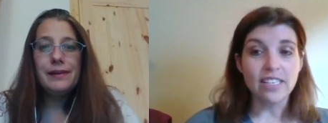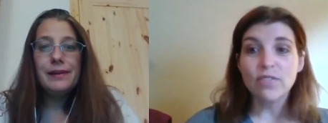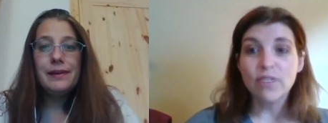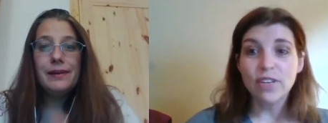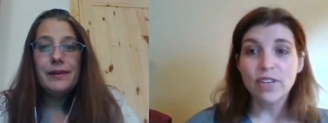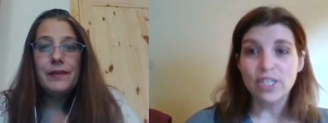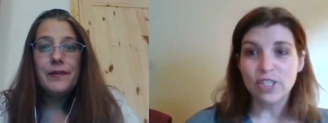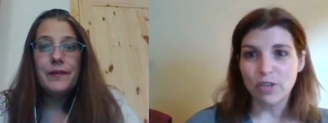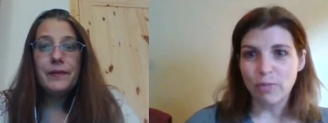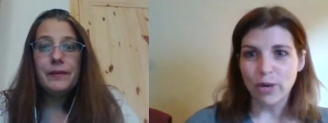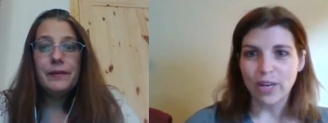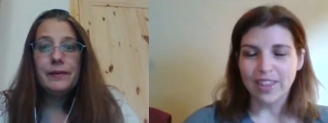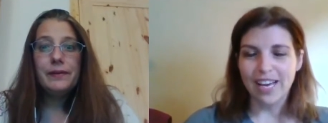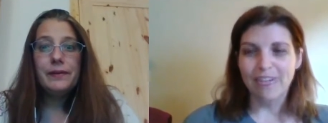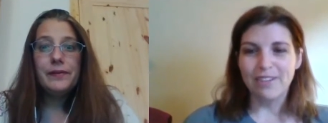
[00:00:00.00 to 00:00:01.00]
Speaker 1: finished a book
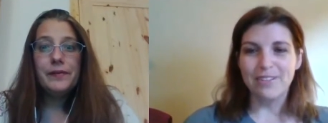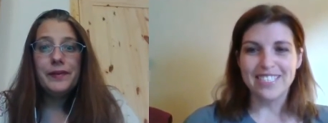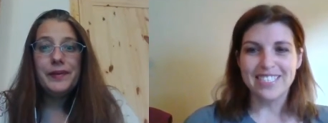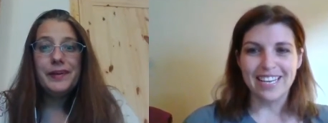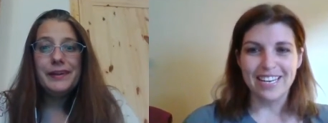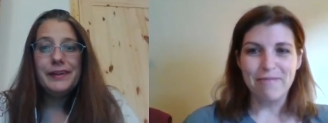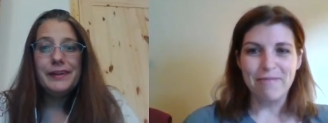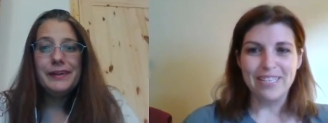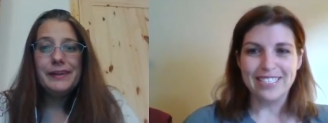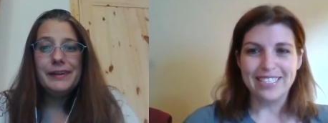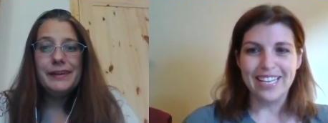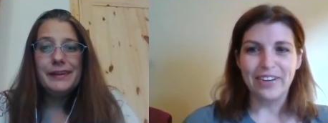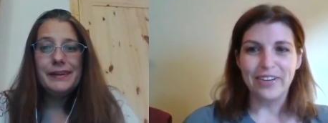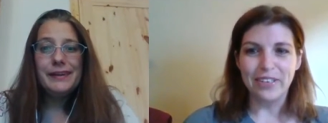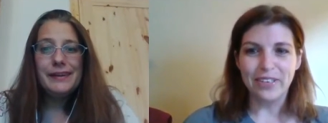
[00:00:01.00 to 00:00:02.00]
that was going to be set
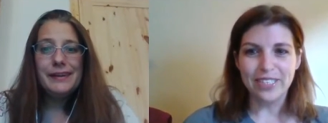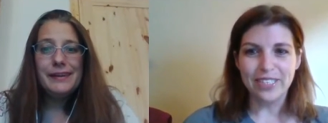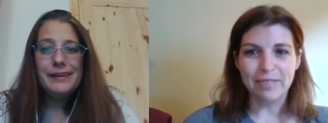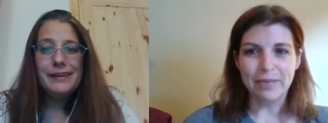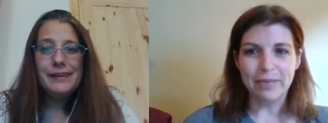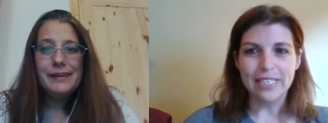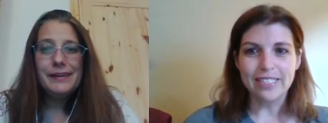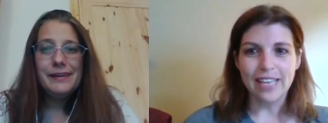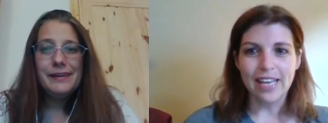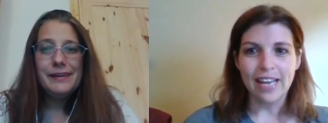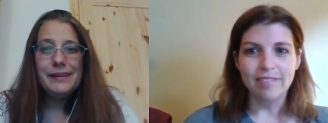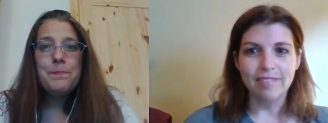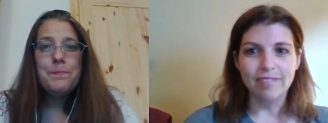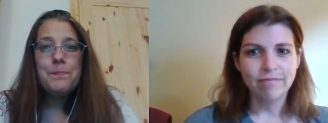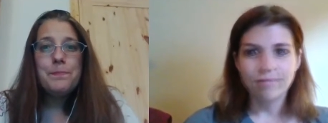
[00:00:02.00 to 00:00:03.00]
around Christmas
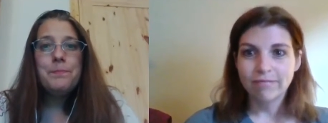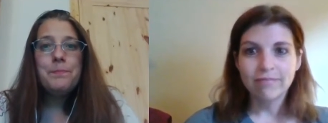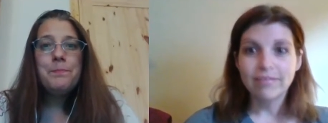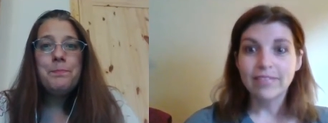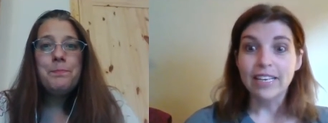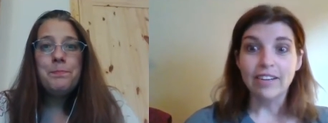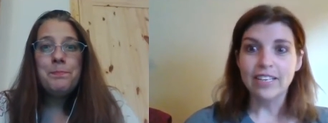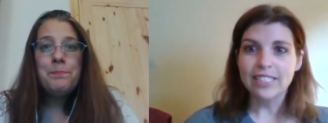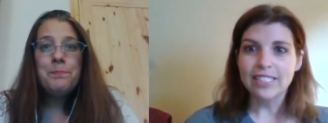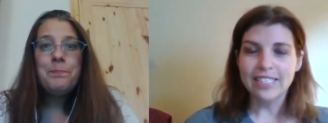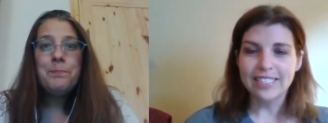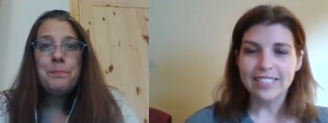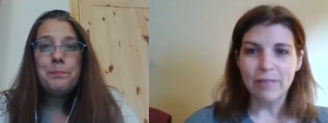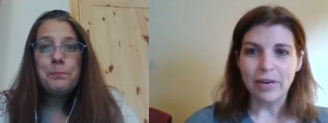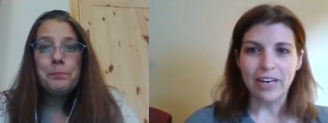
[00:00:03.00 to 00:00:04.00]
and it is the
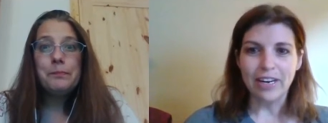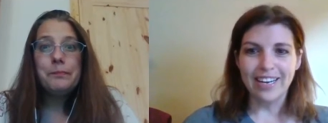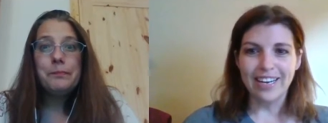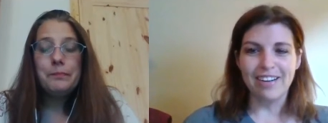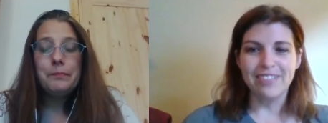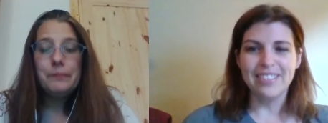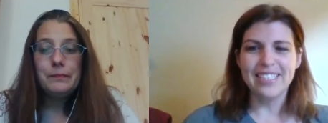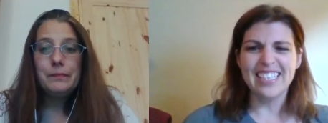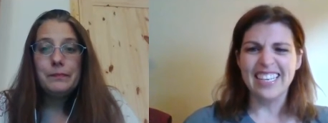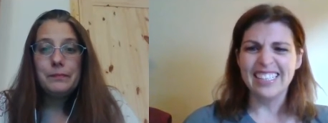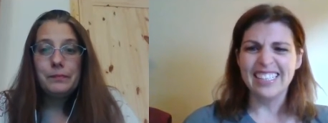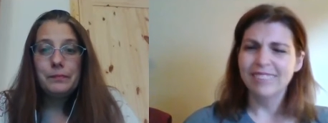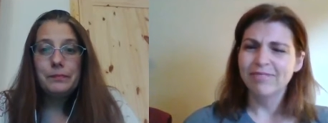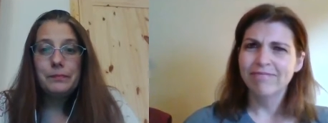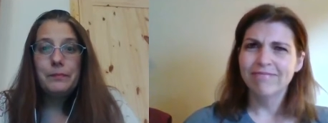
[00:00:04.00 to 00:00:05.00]
summer, and I was like,
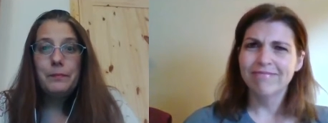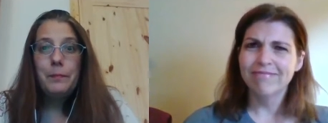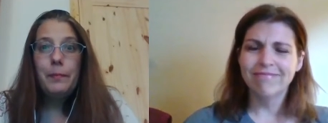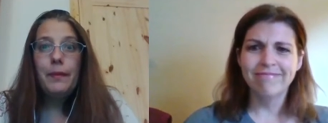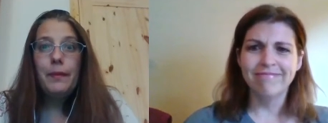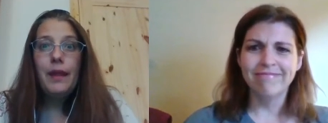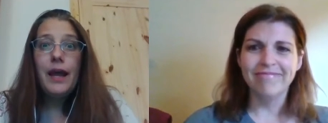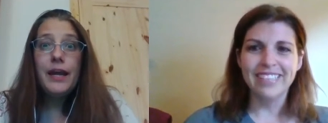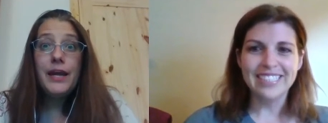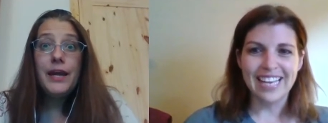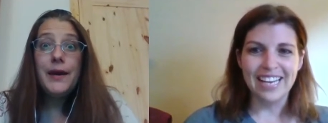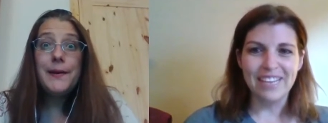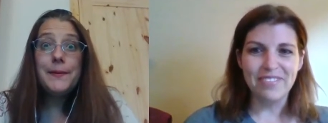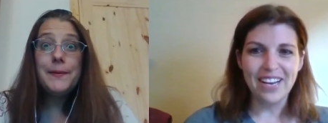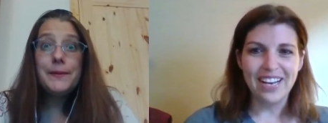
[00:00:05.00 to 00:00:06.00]
Speaker 2: I
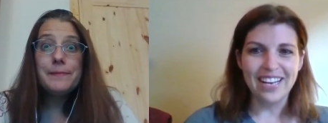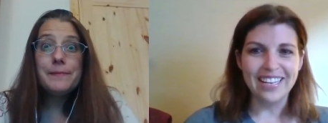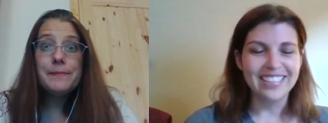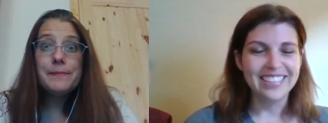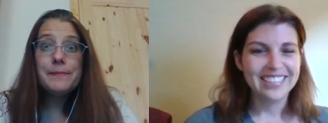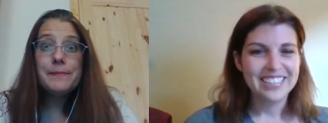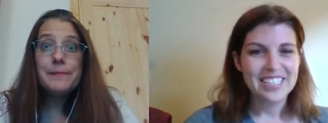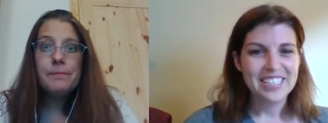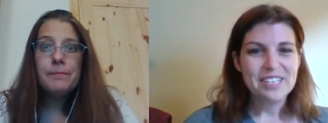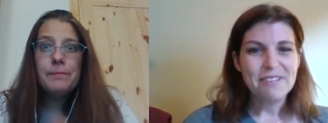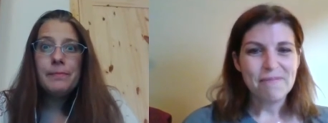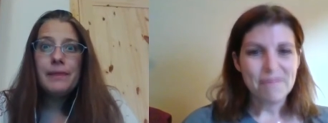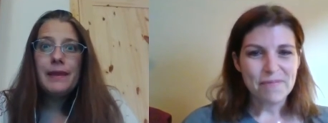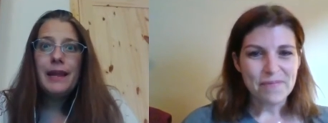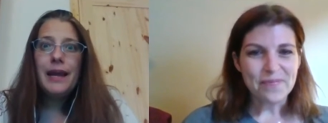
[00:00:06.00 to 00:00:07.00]
know.
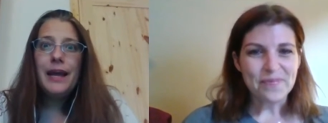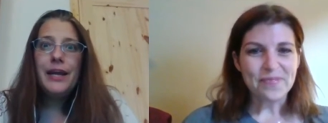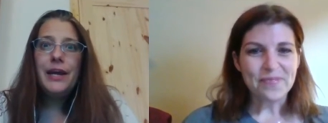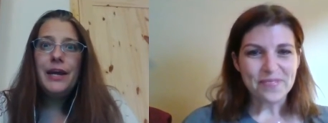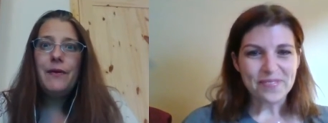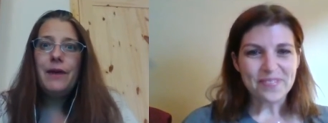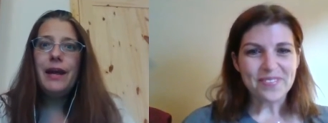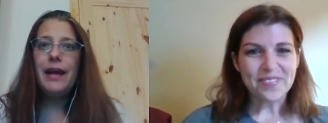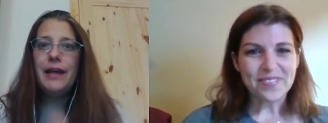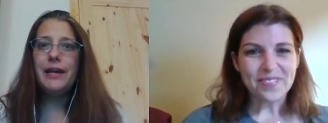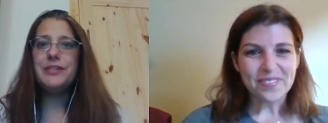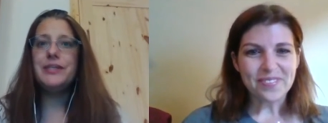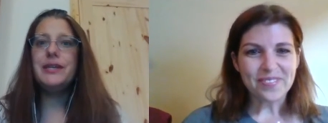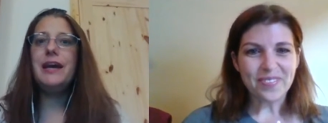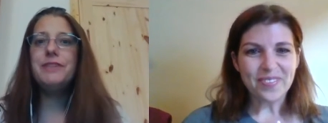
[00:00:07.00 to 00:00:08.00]
I actually
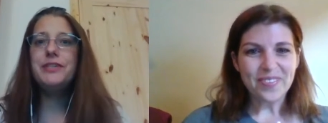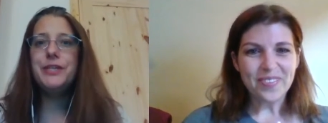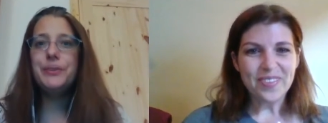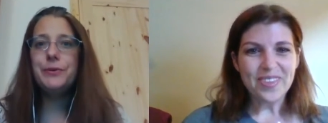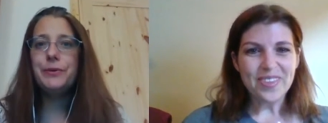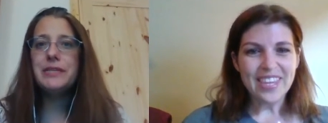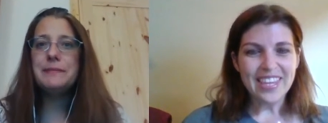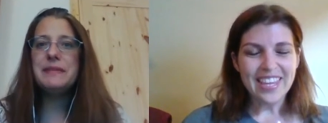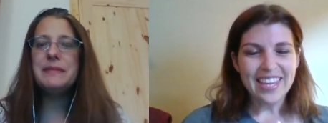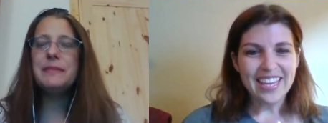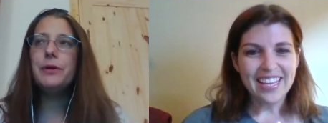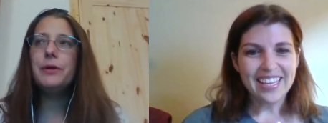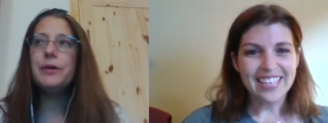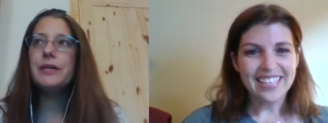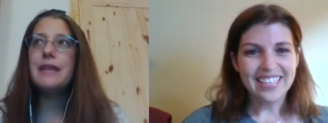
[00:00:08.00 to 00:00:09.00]
have 2 Christmas
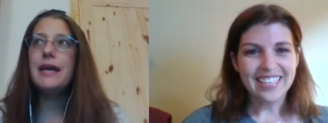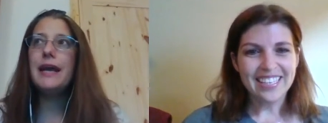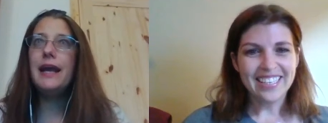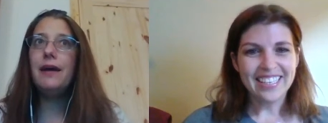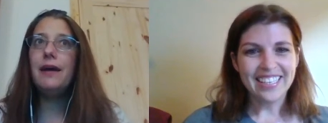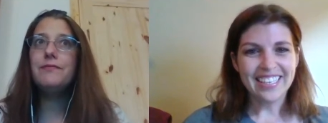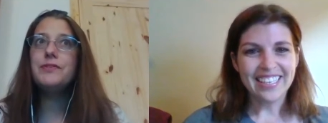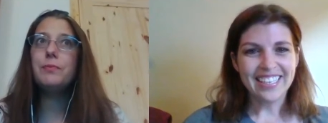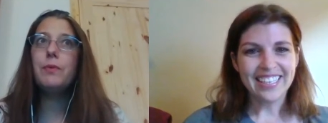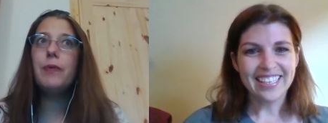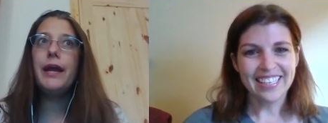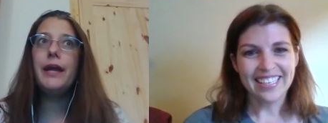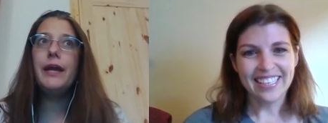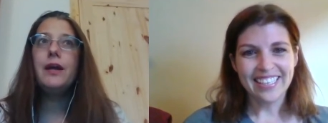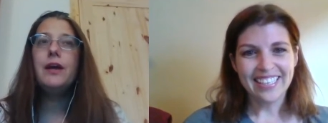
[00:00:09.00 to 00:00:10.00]
books I have to
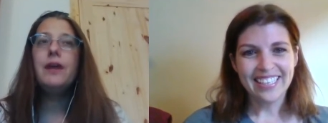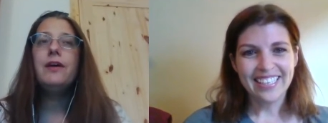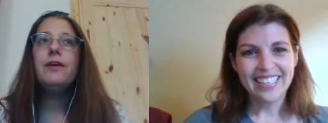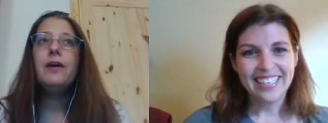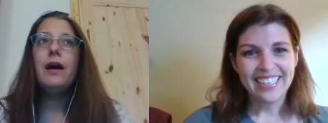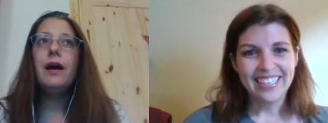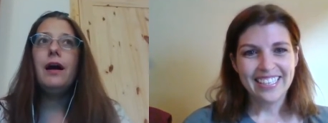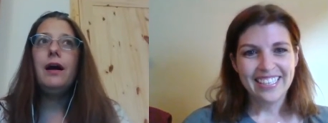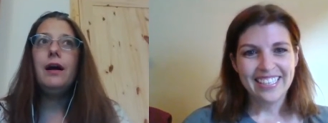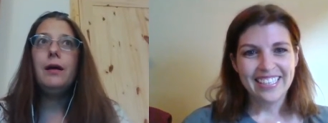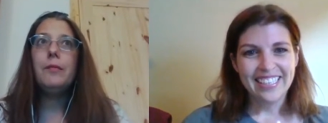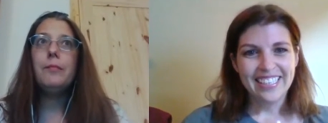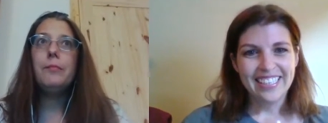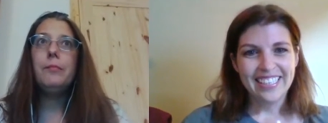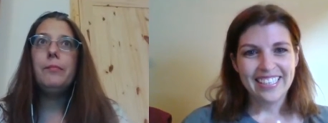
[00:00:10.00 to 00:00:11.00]
write
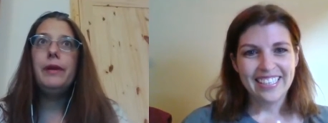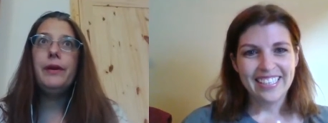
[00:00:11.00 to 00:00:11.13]
here